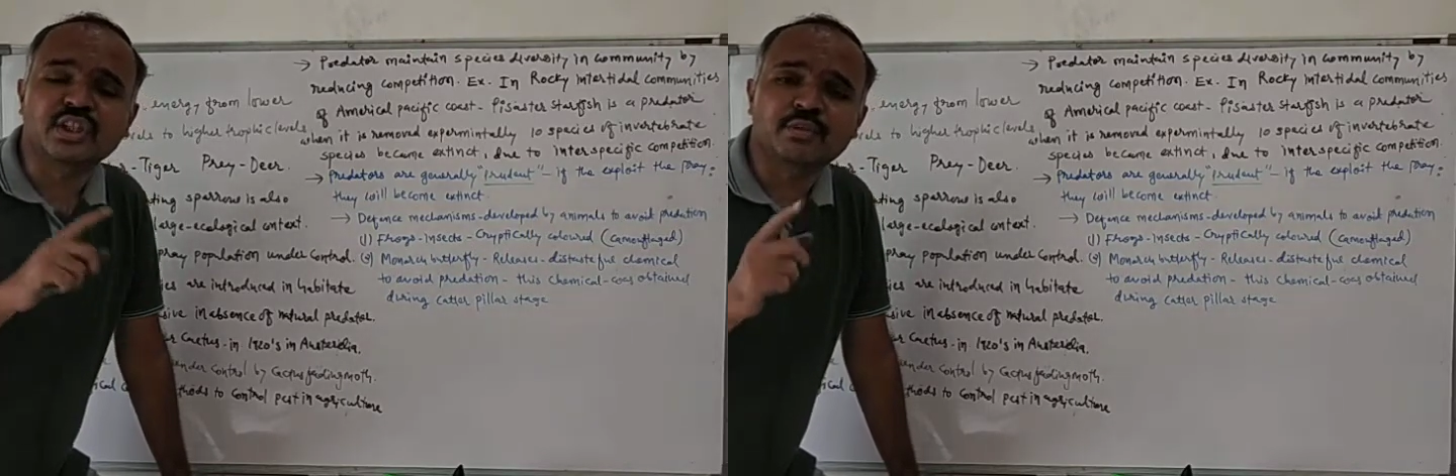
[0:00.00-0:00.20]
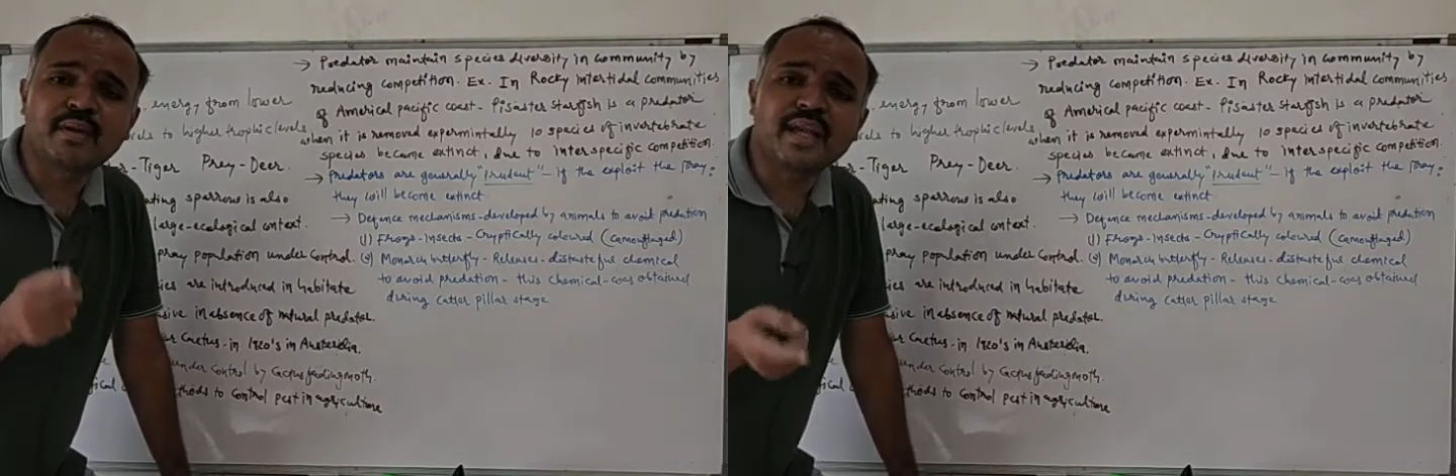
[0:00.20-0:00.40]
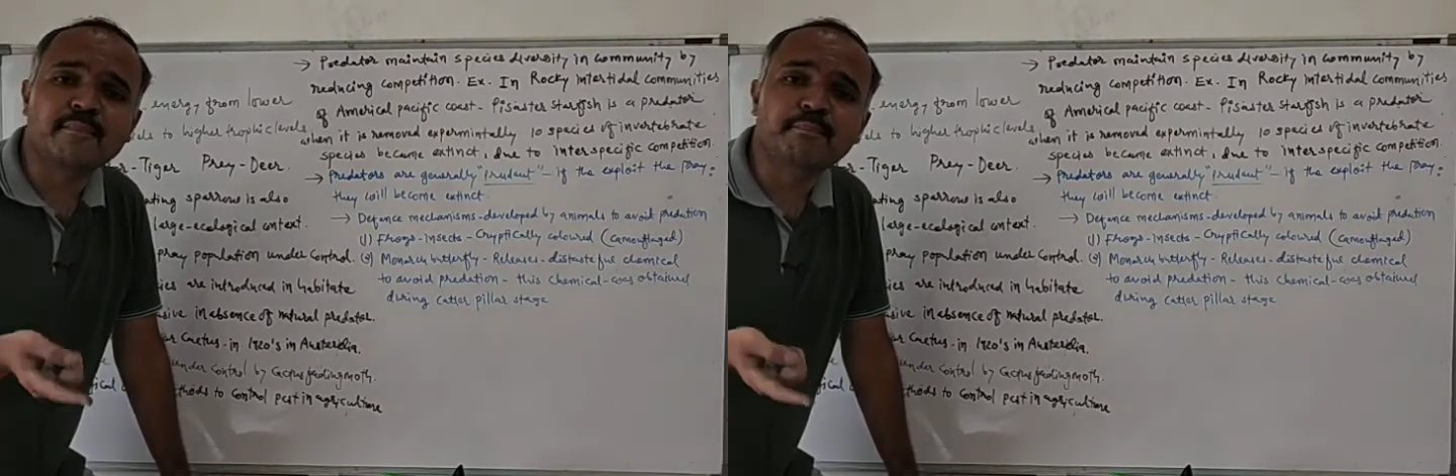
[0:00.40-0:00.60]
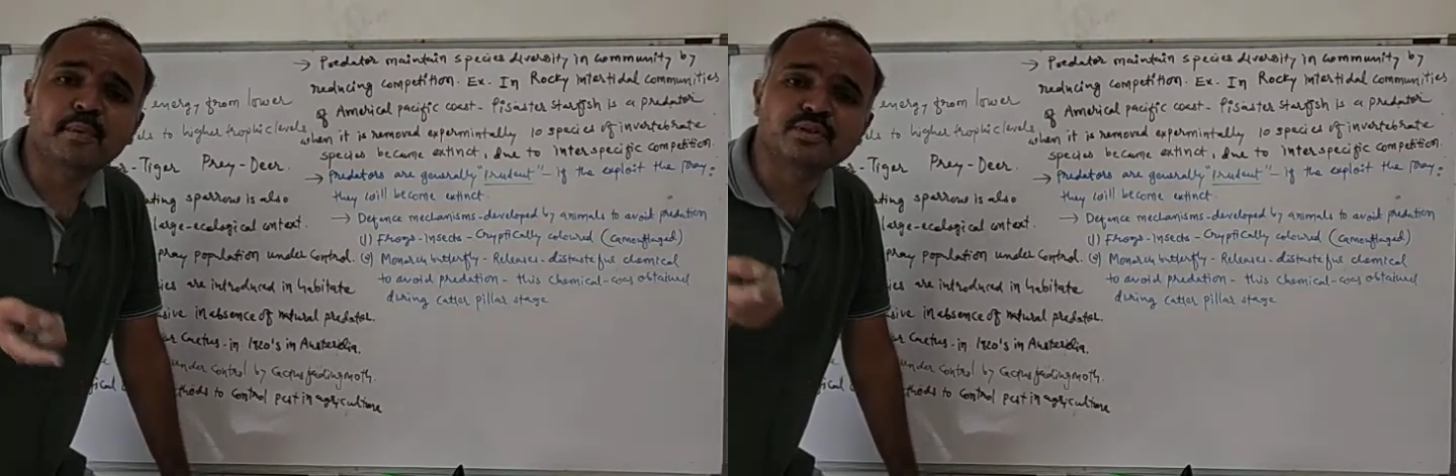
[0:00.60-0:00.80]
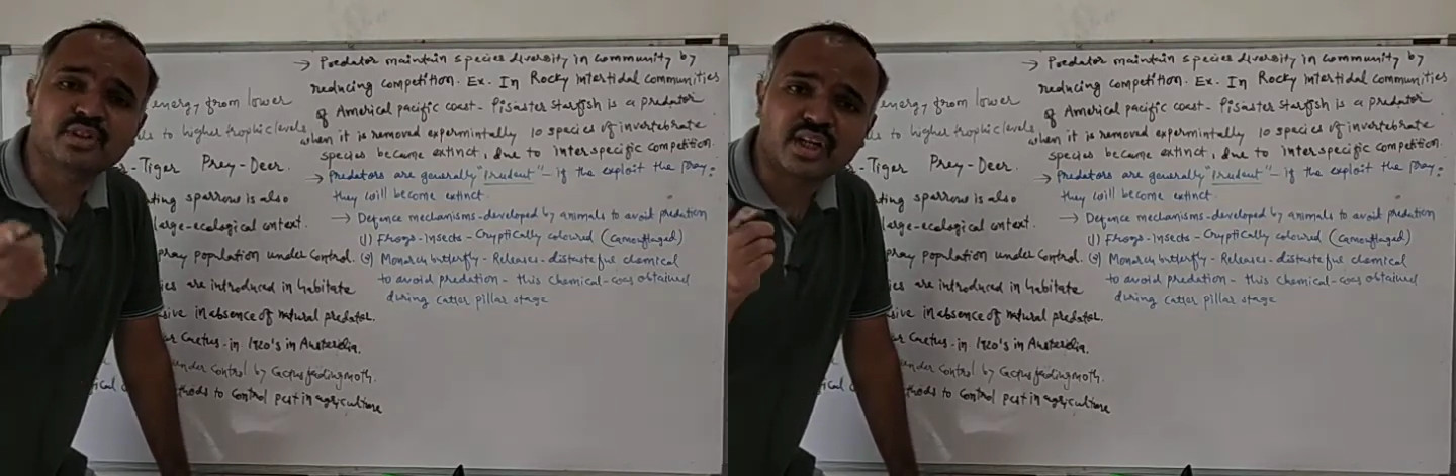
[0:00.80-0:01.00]
It may
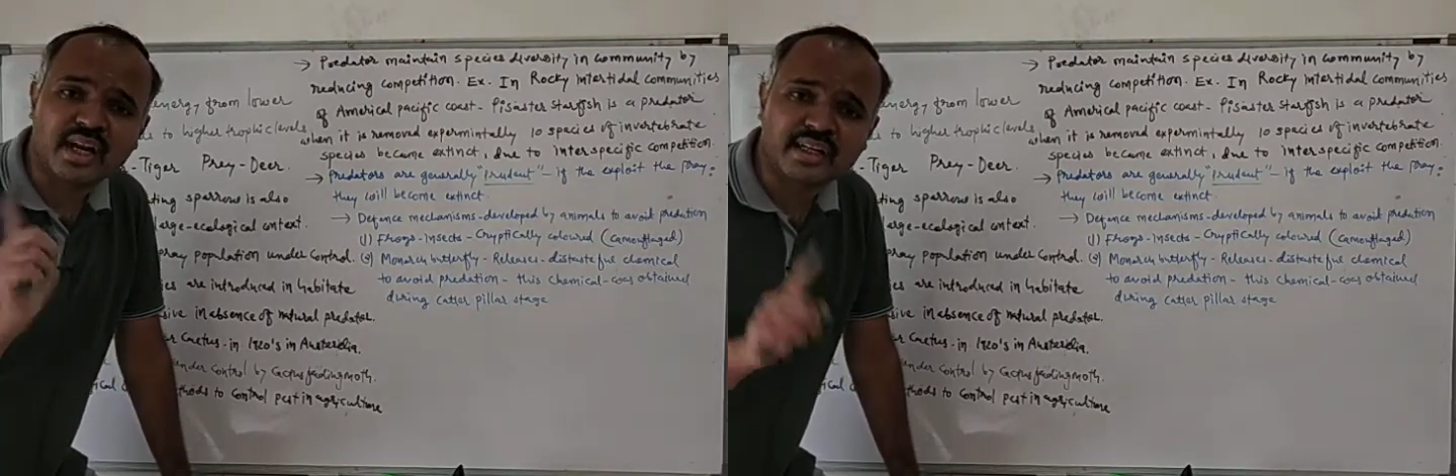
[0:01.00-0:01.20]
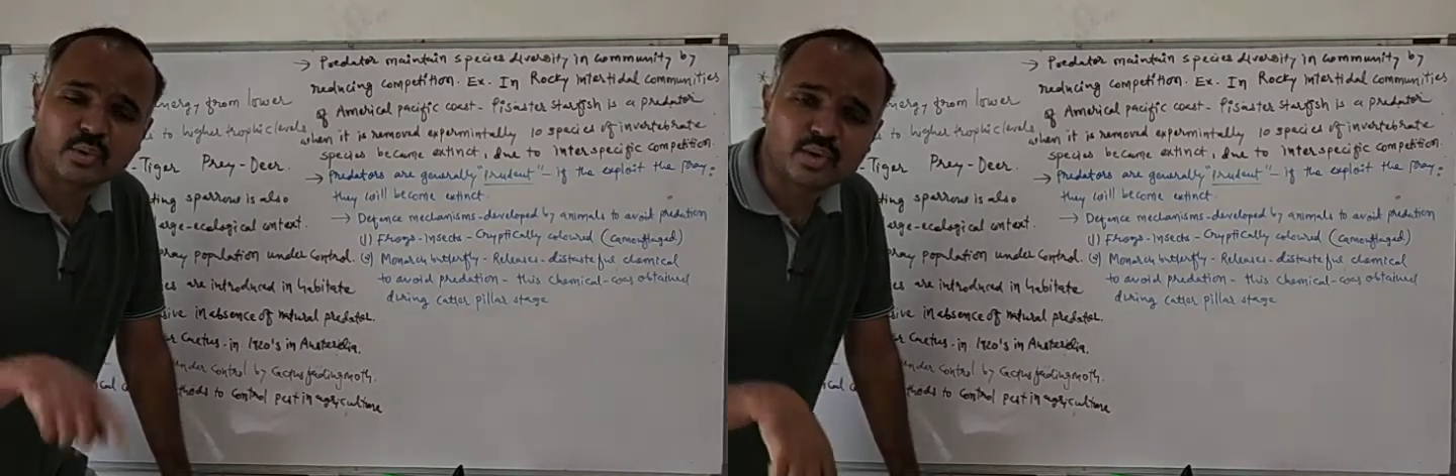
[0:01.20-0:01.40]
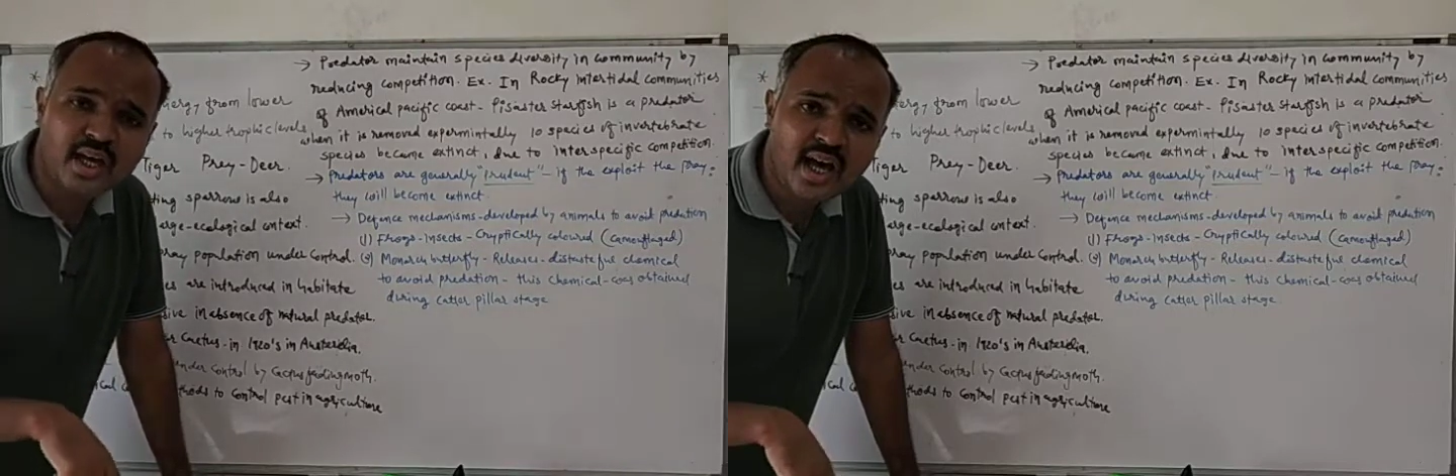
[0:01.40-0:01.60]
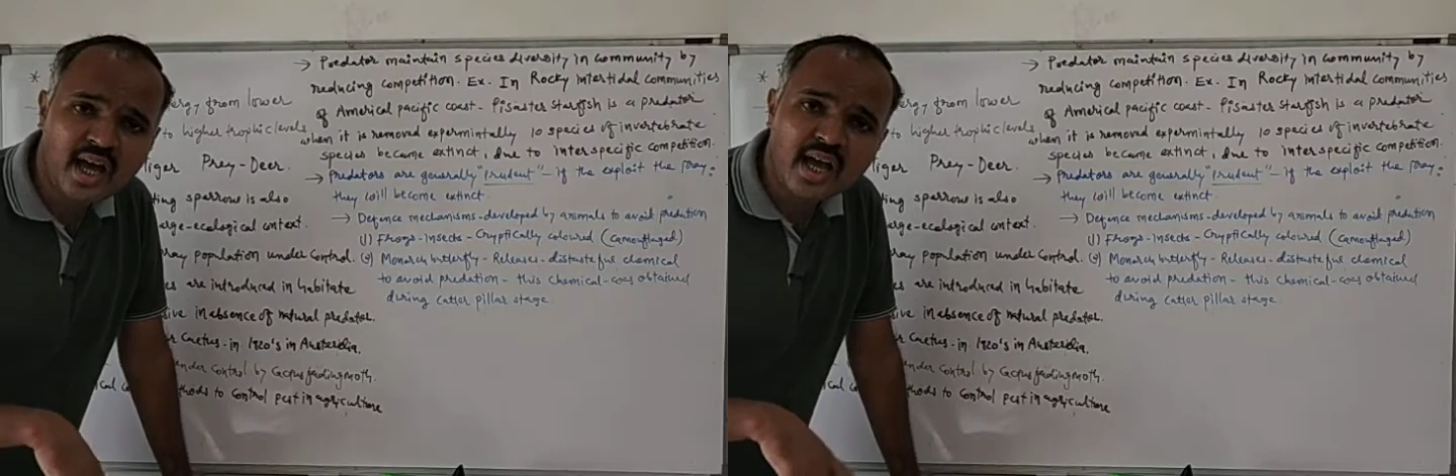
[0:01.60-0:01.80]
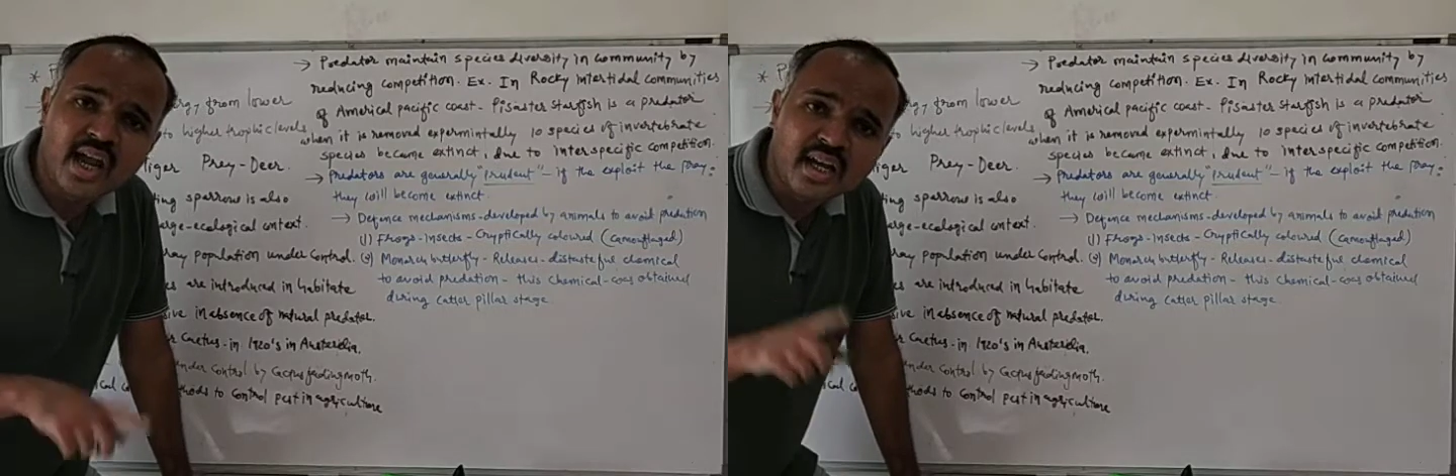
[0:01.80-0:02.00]
impose threat to the